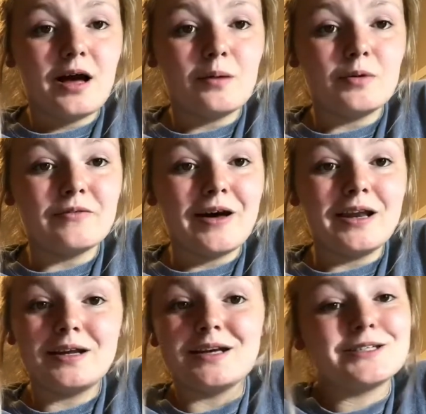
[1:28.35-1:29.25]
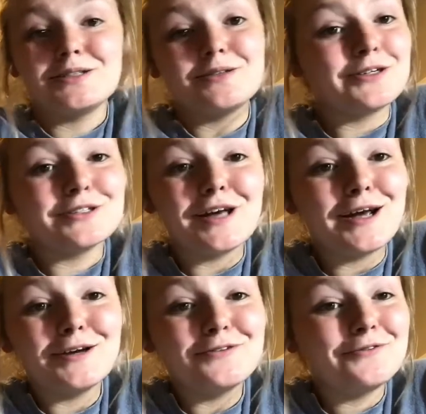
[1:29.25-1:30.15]
provided, because there's lack
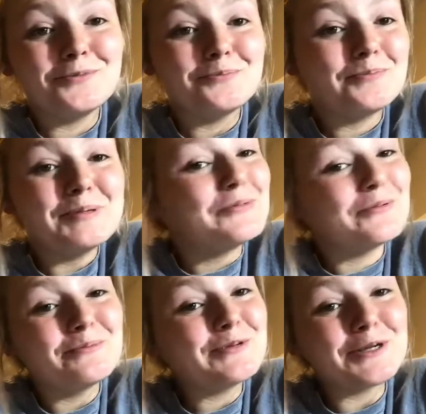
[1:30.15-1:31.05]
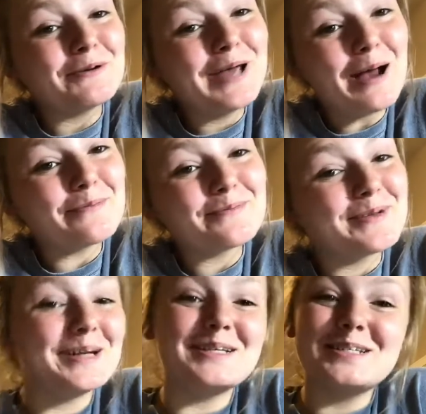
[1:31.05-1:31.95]
of people showing up
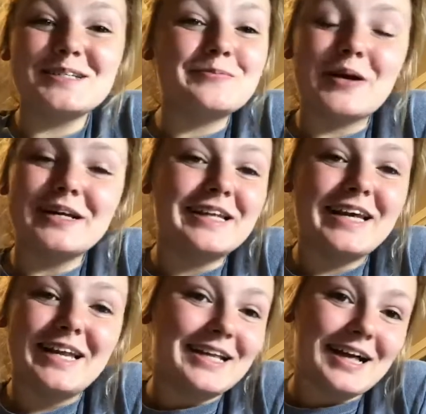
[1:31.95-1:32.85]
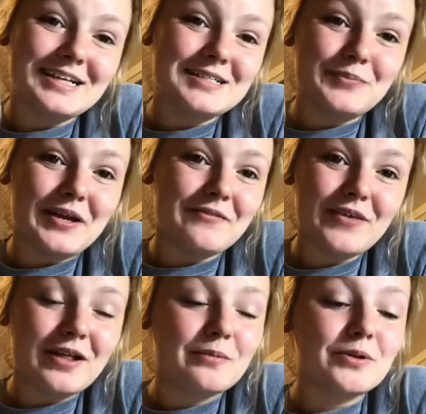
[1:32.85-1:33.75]
because there's barely any classes being
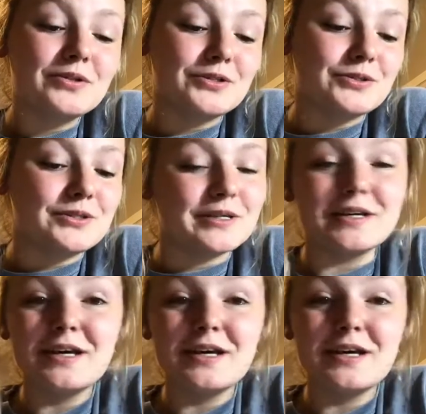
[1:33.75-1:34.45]
available due to